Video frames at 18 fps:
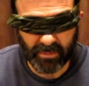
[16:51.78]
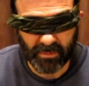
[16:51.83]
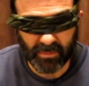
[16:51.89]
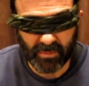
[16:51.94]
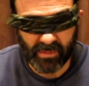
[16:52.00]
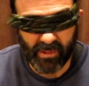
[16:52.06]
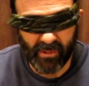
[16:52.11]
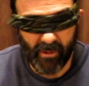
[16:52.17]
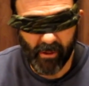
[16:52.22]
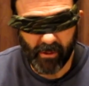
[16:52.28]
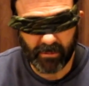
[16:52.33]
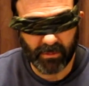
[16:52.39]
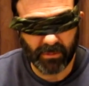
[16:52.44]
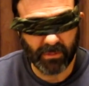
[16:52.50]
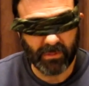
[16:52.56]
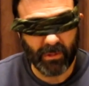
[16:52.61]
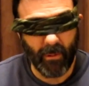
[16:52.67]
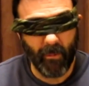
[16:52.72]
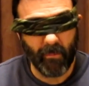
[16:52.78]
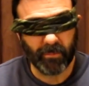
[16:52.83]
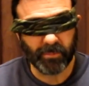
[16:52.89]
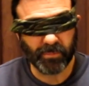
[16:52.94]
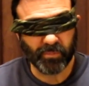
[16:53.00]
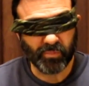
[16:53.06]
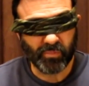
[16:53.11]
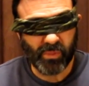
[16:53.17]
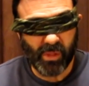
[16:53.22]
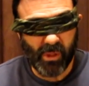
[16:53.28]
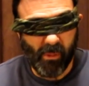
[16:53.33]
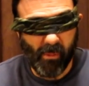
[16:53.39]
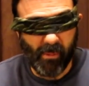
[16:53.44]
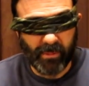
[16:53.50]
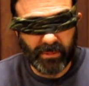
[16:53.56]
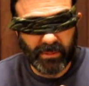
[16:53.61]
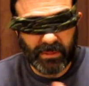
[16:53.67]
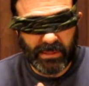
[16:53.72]
Cinnamon, wait, what was it?
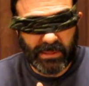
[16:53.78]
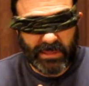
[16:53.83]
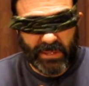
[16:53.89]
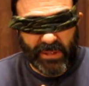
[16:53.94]
All right.